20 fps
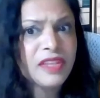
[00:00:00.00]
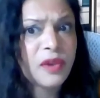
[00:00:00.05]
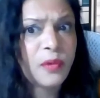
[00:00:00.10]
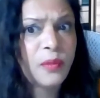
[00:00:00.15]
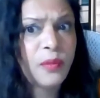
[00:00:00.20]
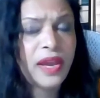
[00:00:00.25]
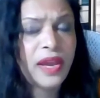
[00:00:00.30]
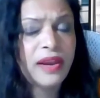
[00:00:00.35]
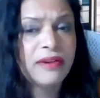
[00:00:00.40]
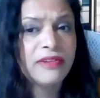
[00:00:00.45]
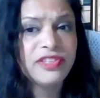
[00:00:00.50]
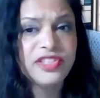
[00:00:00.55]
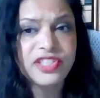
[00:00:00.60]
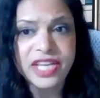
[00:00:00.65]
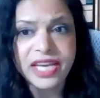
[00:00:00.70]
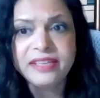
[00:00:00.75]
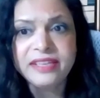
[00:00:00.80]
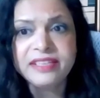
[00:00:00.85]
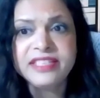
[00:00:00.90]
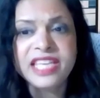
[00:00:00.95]
where
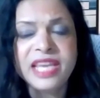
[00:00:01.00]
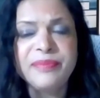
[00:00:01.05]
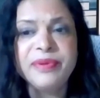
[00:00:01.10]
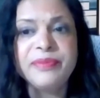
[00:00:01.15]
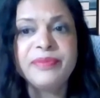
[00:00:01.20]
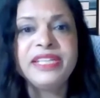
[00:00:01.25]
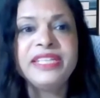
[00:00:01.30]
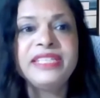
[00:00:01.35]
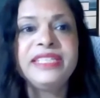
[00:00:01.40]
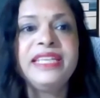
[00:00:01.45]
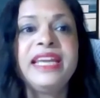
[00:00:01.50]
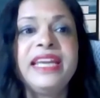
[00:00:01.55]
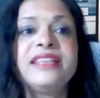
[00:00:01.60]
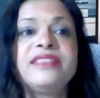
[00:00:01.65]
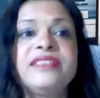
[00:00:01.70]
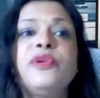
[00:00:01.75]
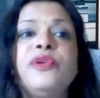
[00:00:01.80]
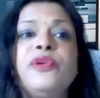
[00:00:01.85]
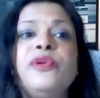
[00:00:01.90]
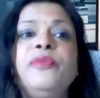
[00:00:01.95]
China's capability has
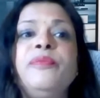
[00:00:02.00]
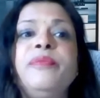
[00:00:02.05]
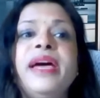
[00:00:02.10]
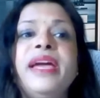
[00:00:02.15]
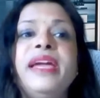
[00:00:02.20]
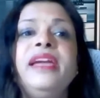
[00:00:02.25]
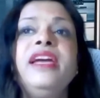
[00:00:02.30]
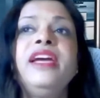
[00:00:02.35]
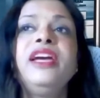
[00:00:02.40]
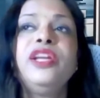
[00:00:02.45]
grown by